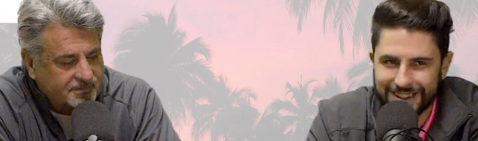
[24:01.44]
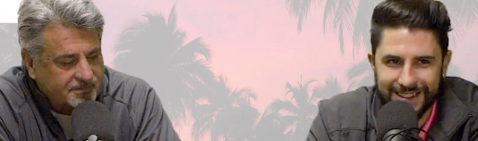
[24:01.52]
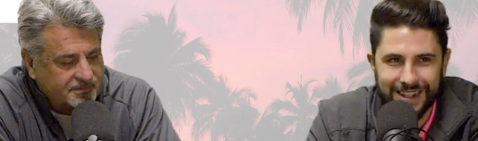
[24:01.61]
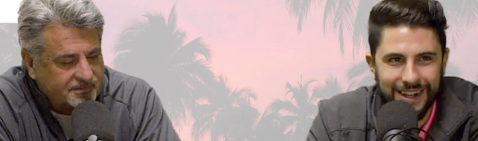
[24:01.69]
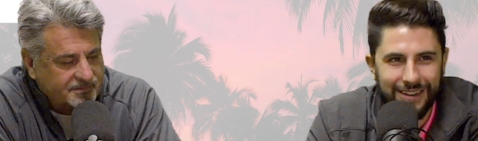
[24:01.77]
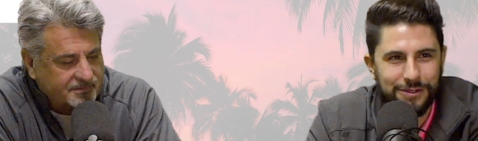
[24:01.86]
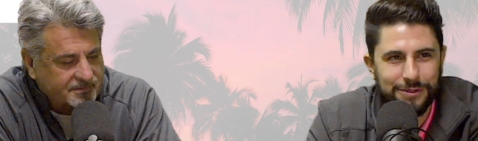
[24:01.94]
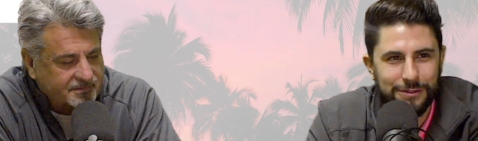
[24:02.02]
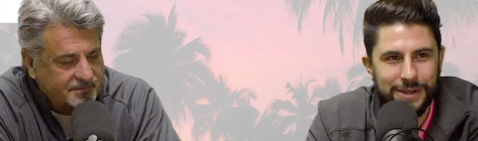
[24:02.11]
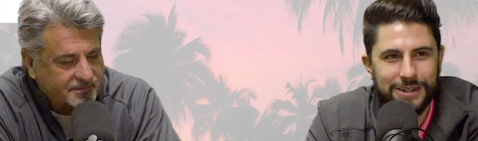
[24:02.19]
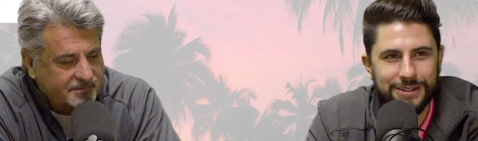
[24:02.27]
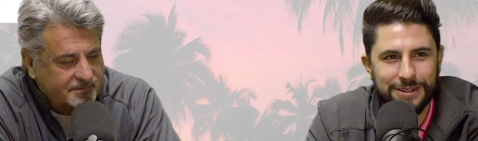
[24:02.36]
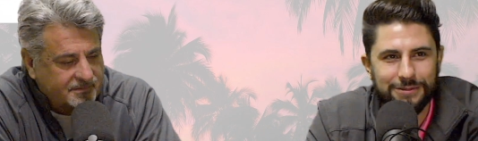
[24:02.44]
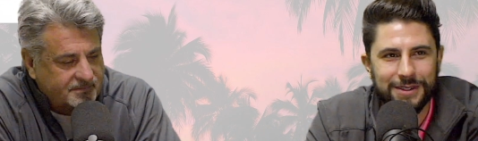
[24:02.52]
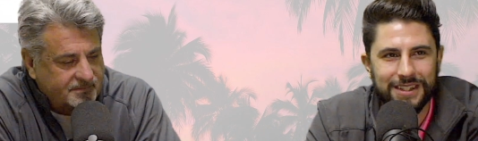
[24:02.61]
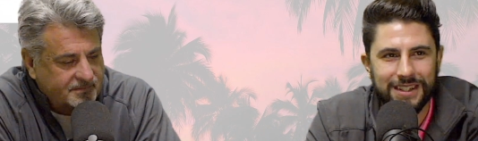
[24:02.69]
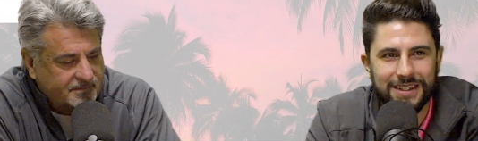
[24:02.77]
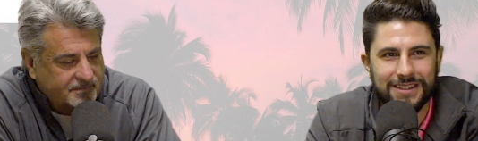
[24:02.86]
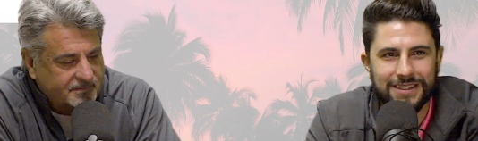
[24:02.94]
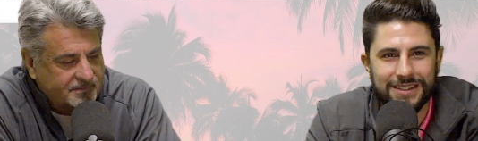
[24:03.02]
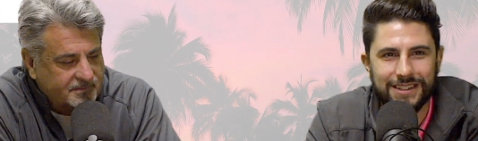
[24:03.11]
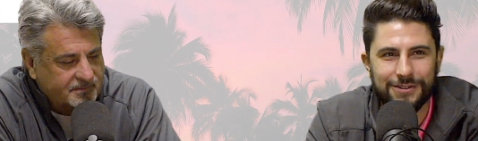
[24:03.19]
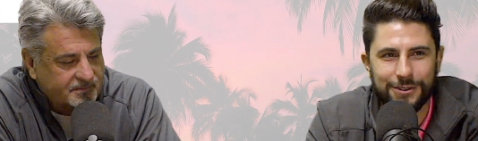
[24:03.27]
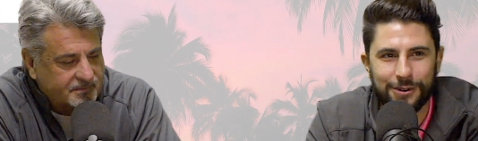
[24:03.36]
Speaker 1: doesn't have to repair some
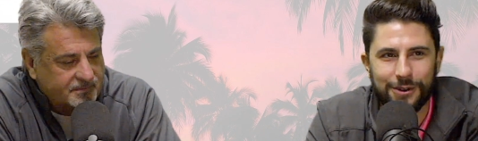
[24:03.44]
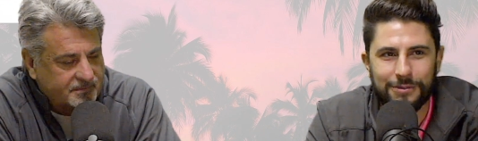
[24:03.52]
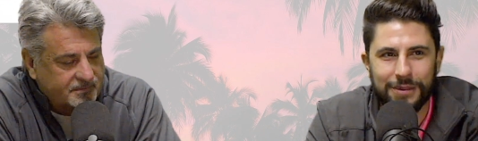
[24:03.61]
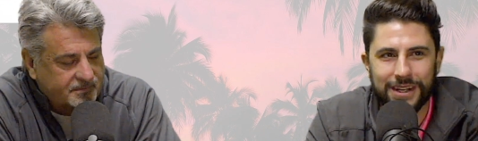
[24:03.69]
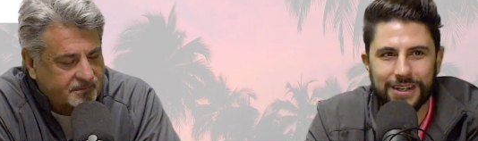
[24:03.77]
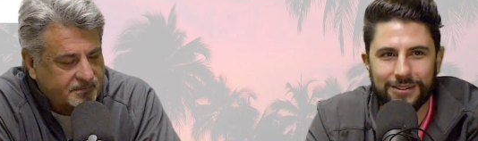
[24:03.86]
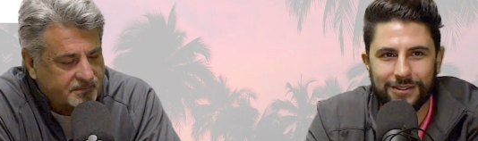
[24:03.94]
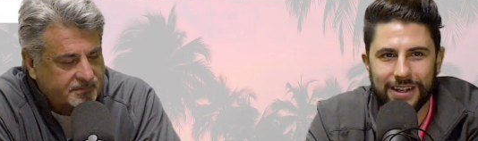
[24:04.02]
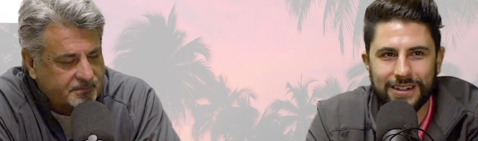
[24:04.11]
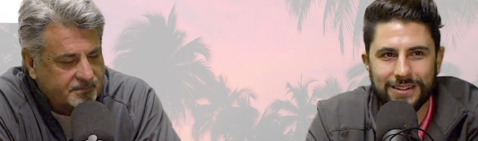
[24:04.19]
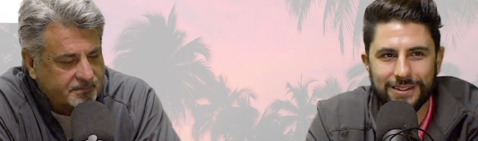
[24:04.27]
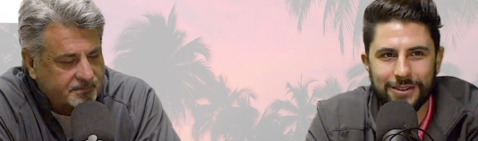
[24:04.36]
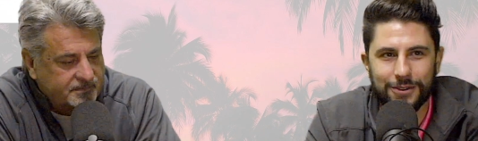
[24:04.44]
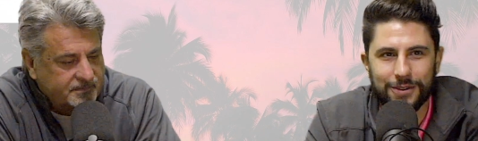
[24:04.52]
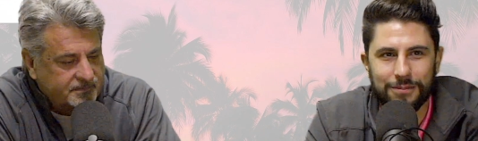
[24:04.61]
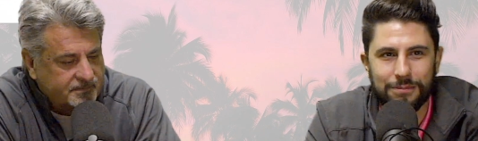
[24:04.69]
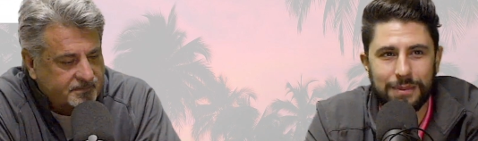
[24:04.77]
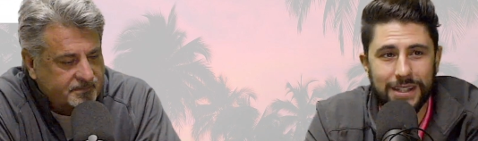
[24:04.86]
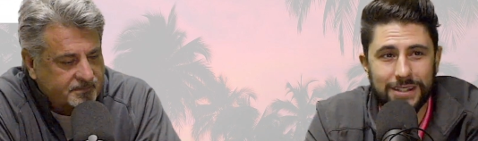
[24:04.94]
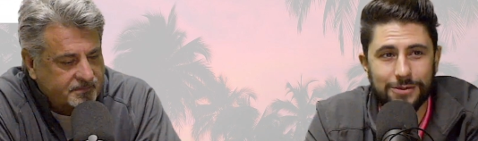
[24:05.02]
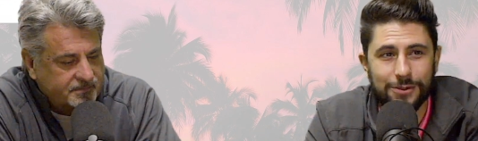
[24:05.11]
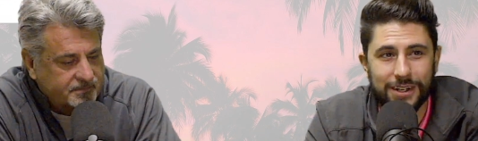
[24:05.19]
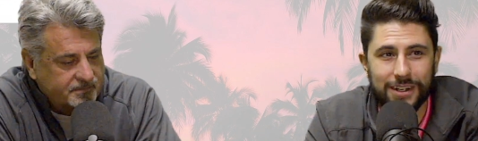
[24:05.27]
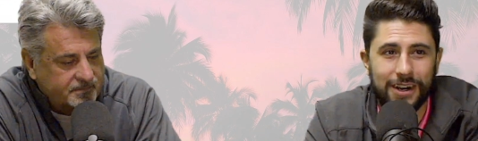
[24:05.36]
things if you aren't paying your rent. So the
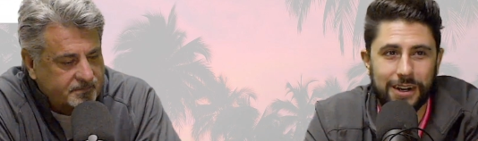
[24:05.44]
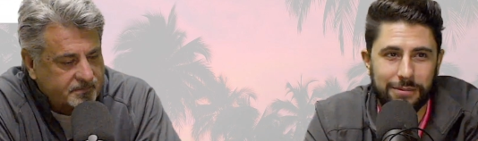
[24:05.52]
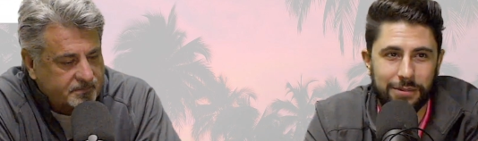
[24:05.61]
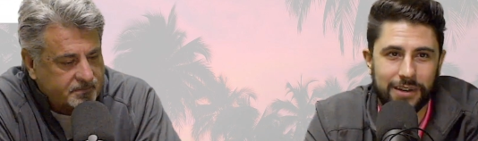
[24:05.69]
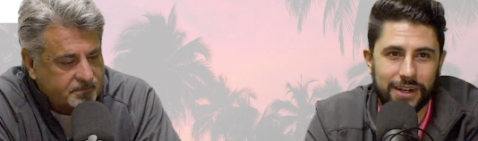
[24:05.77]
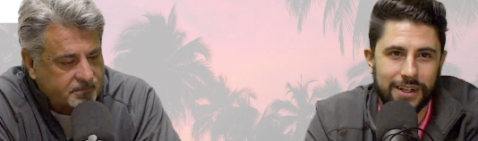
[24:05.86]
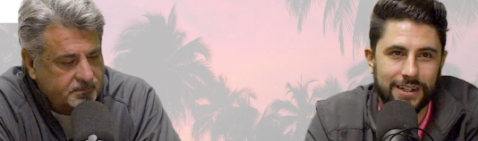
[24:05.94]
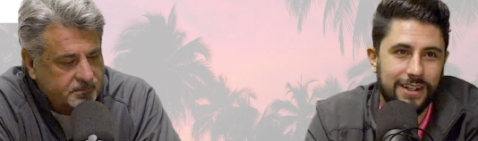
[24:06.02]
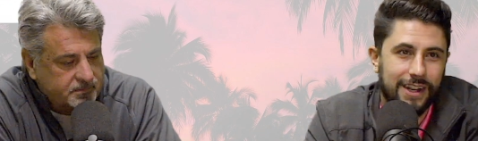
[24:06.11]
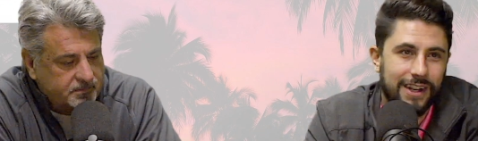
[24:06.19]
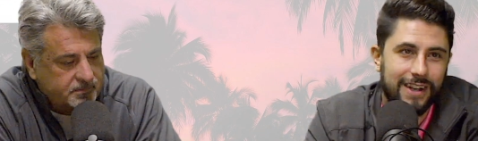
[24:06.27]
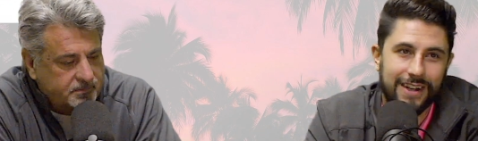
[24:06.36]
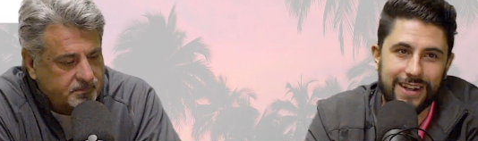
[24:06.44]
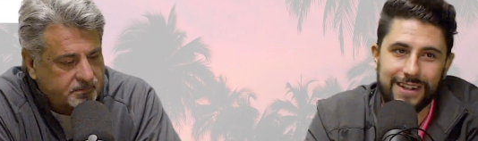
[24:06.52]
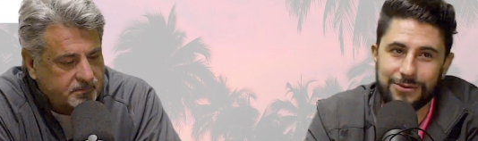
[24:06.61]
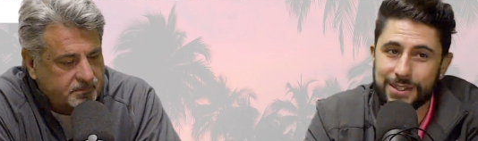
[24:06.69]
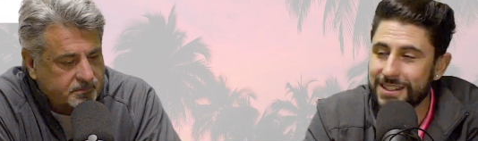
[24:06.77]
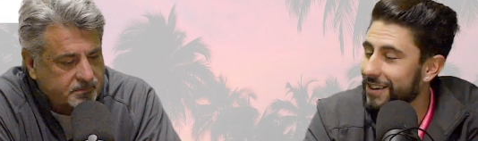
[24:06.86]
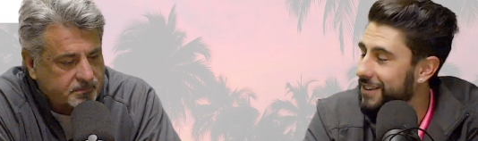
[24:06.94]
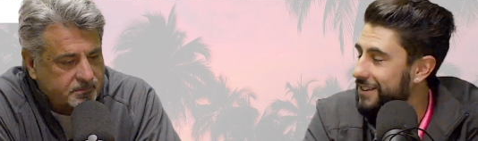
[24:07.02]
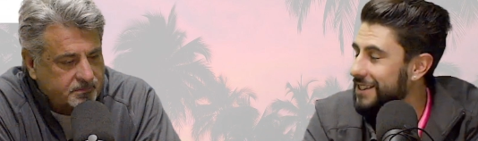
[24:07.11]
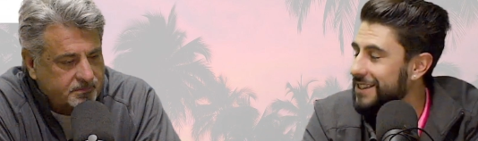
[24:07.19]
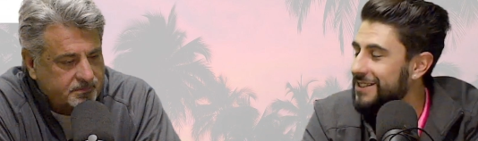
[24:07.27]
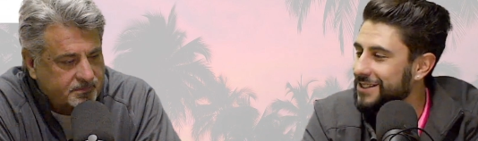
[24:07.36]
best way to operate, and we
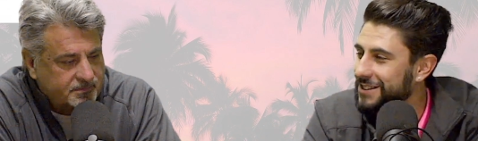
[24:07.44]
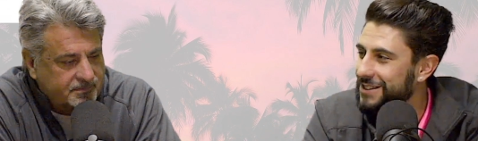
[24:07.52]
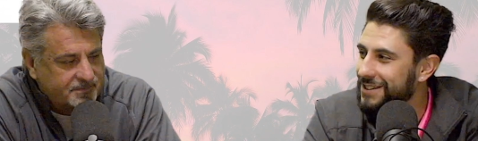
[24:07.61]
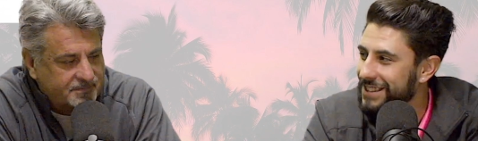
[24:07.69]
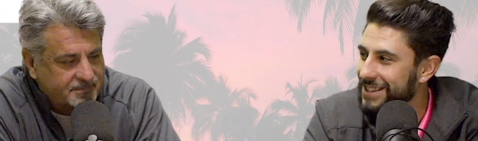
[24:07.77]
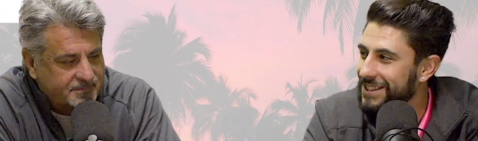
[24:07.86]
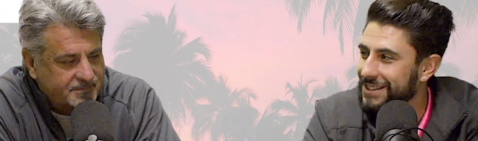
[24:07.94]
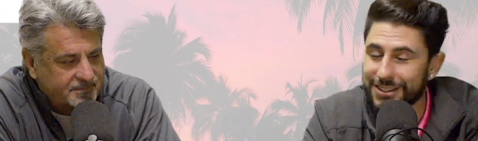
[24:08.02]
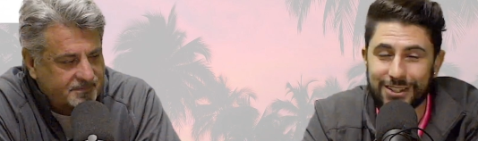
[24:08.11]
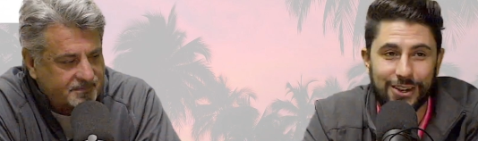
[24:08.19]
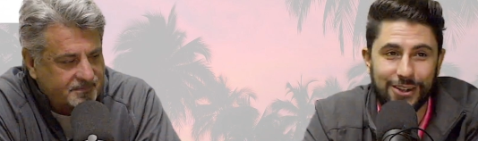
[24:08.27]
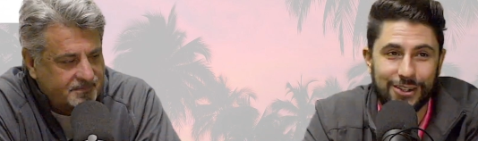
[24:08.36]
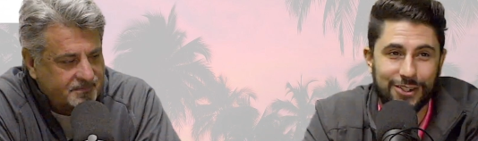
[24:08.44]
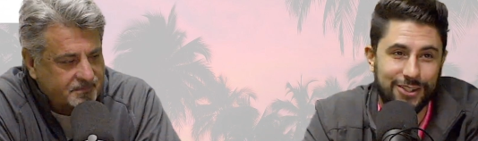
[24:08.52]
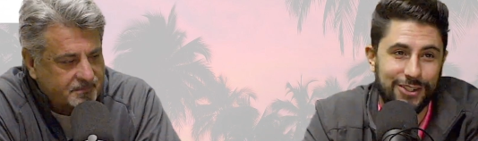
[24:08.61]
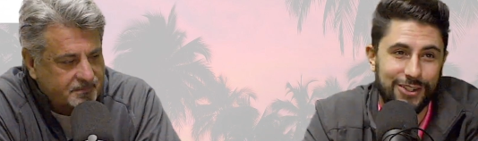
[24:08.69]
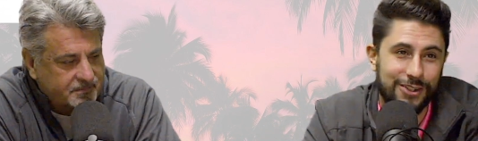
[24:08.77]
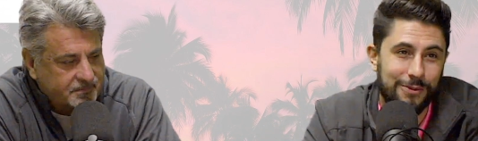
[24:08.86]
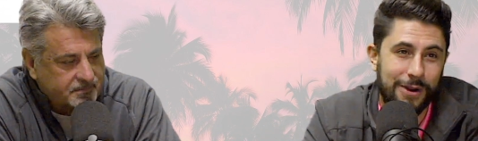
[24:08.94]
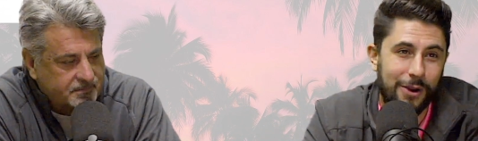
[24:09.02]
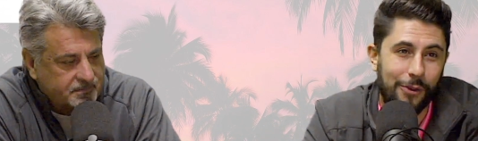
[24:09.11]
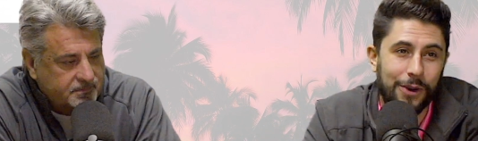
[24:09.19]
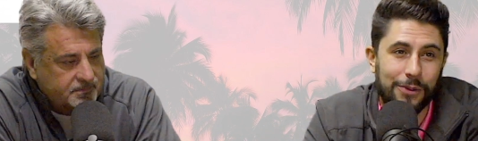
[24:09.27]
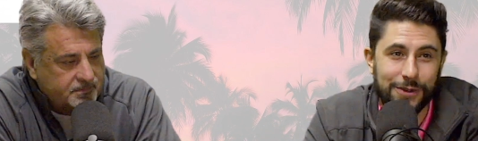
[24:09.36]
tell our tenants this, is no matter